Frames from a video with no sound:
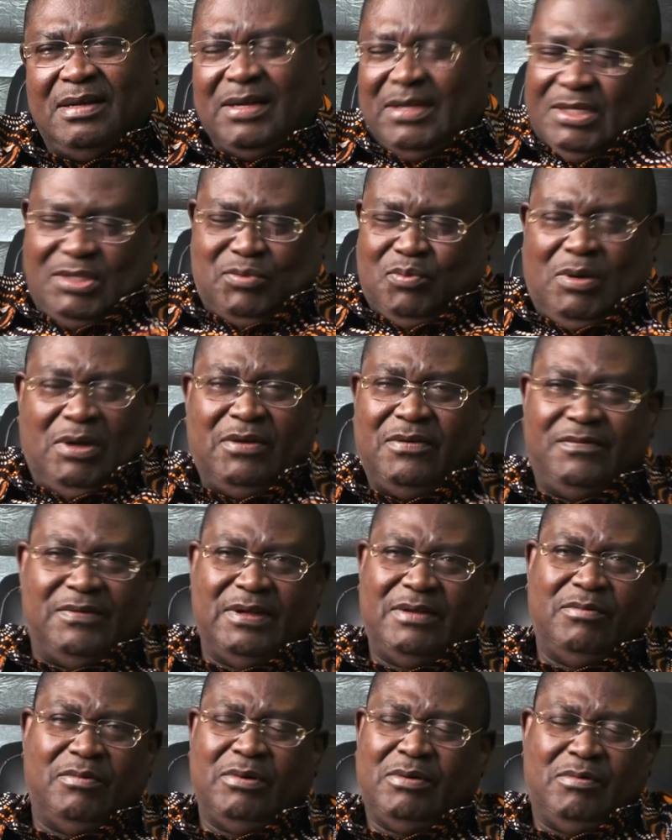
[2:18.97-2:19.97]
It is one of
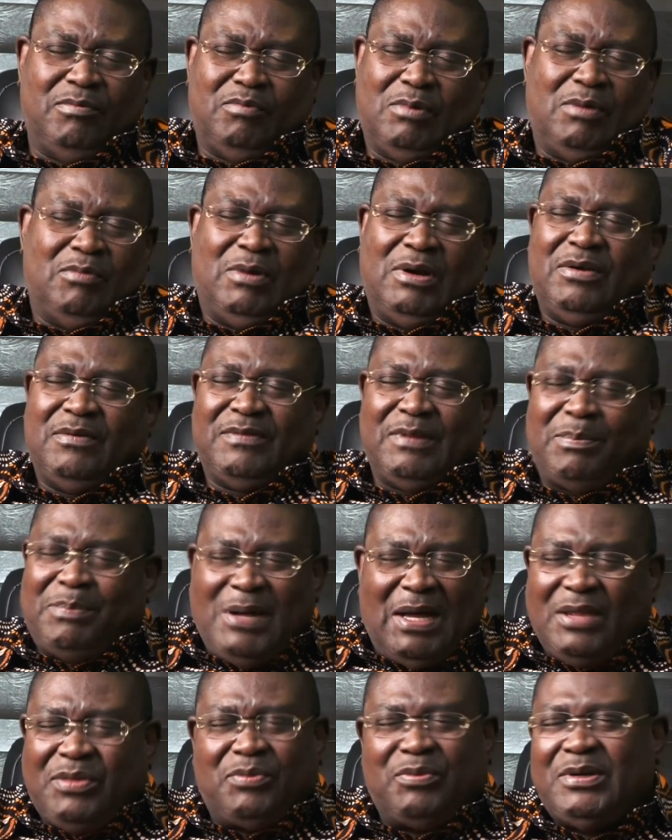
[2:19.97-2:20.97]
the one of the
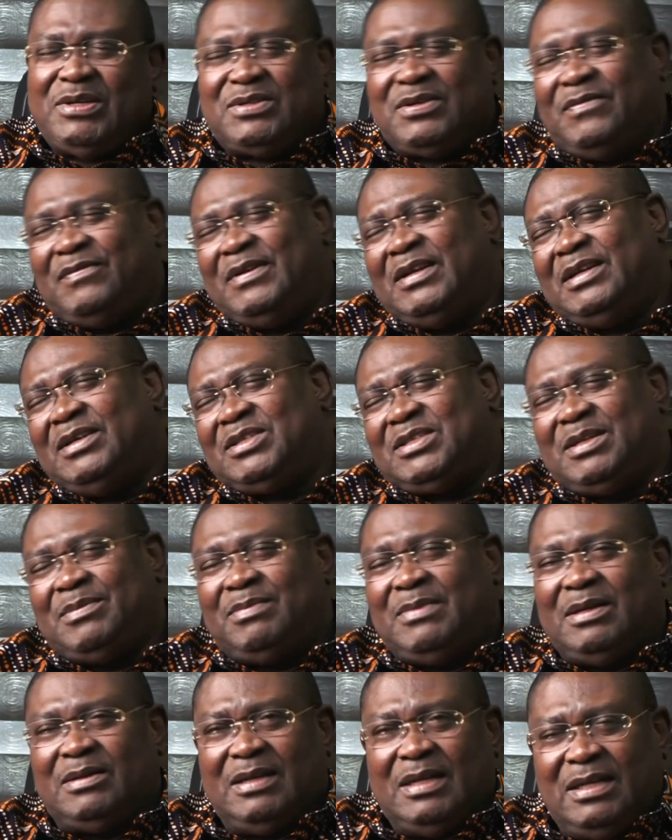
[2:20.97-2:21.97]
pathways of
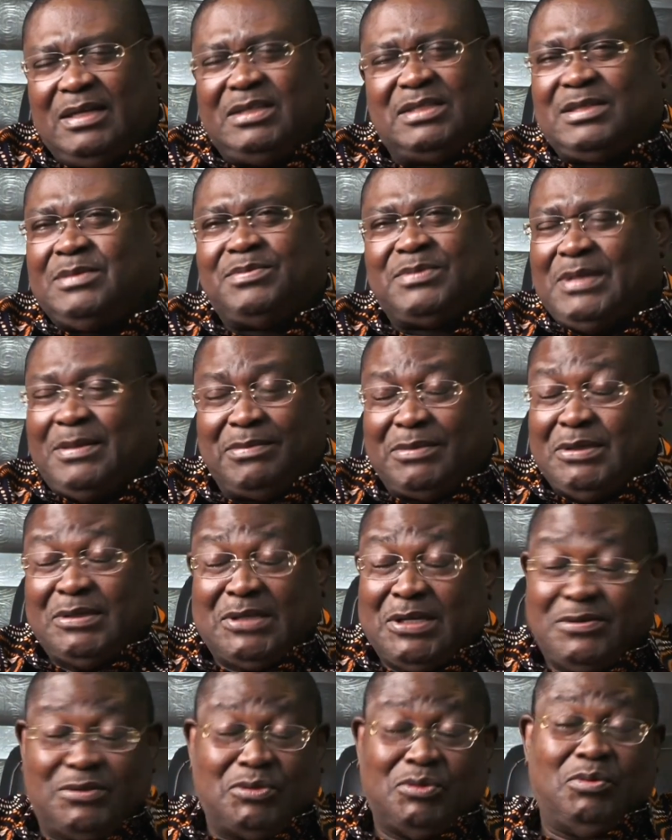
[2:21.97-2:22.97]
leadership that leadership
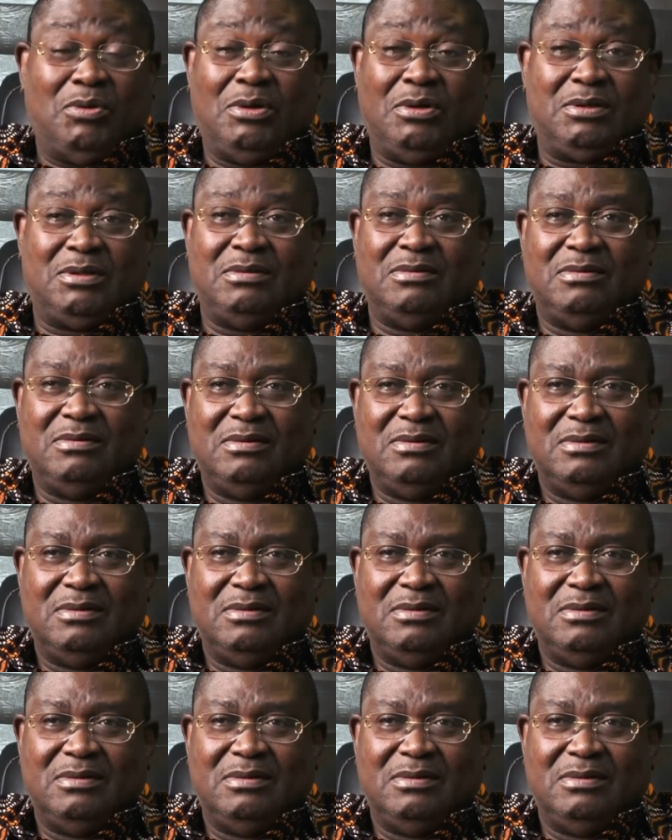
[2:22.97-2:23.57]
sometimes has to walk.